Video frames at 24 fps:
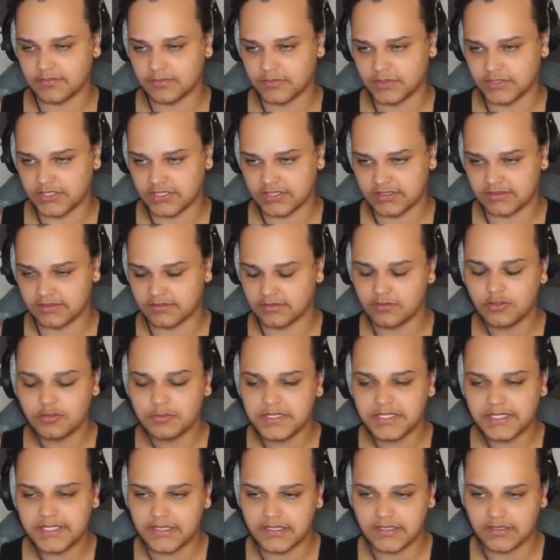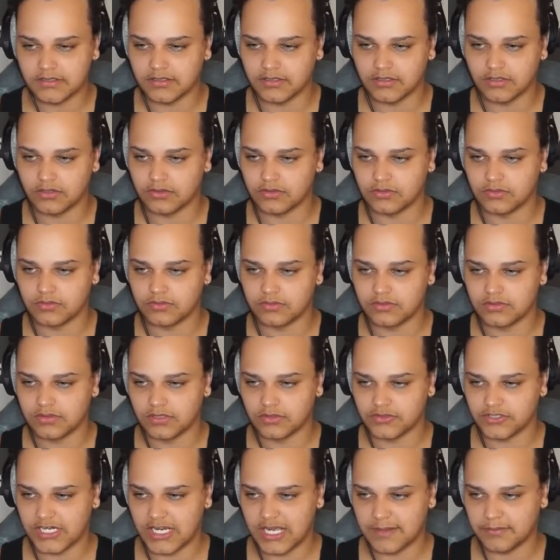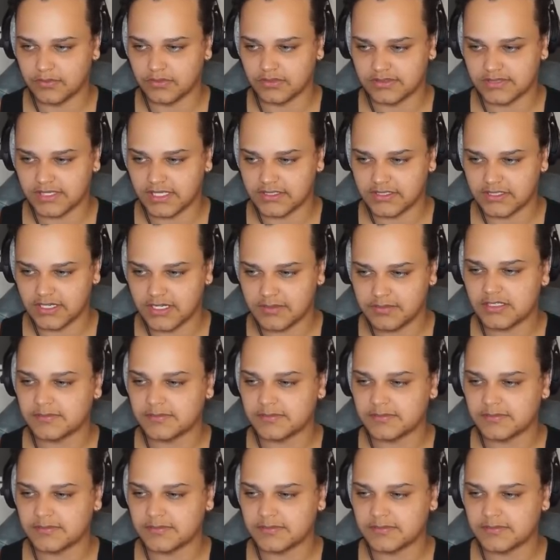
which is normally low jab or stand jab.